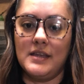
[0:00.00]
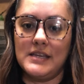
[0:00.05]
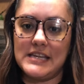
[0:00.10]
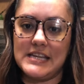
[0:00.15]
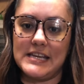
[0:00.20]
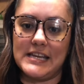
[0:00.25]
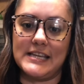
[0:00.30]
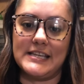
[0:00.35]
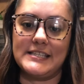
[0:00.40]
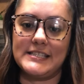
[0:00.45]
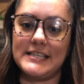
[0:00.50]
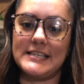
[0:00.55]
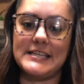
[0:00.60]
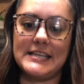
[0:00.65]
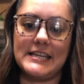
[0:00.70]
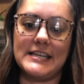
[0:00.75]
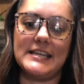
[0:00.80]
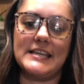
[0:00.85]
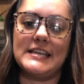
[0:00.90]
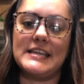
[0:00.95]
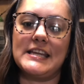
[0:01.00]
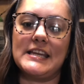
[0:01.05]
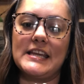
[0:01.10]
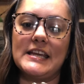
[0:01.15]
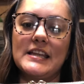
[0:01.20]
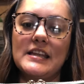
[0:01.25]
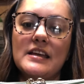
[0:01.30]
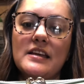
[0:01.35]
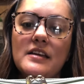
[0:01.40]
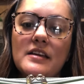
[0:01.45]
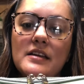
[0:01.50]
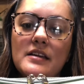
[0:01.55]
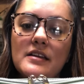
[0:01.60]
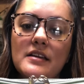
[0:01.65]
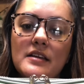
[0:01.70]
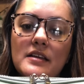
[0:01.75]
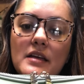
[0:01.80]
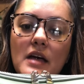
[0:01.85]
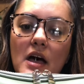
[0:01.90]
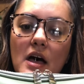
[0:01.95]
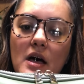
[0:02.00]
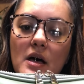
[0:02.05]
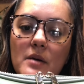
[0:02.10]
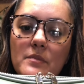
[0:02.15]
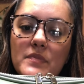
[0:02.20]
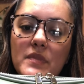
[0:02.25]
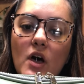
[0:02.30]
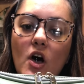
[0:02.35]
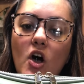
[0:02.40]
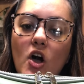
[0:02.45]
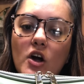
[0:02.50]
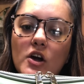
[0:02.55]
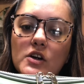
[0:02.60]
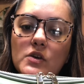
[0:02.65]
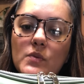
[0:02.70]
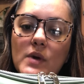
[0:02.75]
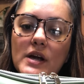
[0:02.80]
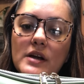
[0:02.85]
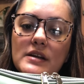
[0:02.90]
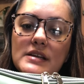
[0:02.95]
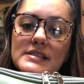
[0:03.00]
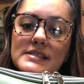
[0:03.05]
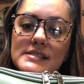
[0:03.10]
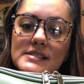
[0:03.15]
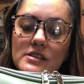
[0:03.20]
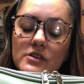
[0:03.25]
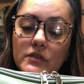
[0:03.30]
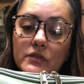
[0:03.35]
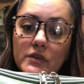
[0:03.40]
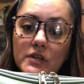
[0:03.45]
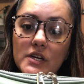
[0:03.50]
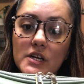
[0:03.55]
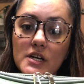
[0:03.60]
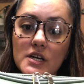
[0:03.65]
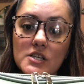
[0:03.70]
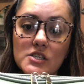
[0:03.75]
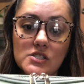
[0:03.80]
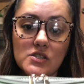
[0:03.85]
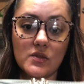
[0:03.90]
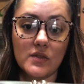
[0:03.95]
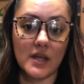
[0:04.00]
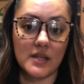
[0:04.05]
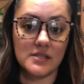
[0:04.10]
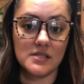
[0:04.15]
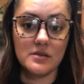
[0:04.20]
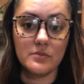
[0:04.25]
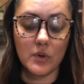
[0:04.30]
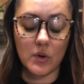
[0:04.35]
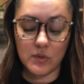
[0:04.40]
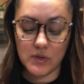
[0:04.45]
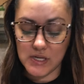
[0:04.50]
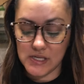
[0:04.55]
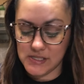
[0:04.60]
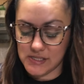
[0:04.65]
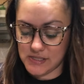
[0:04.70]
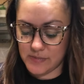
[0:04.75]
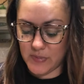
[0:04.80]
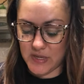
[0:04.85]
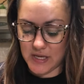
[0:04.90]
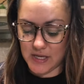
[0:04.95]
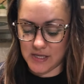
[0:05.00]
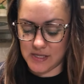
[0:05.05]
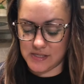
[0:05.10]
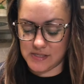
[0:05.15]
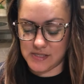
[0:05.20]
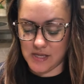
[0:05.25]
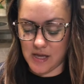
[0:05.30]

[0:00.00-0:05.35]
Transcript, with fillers: need it, need it, need it. Um, the hardware is silver, so that's a bonus because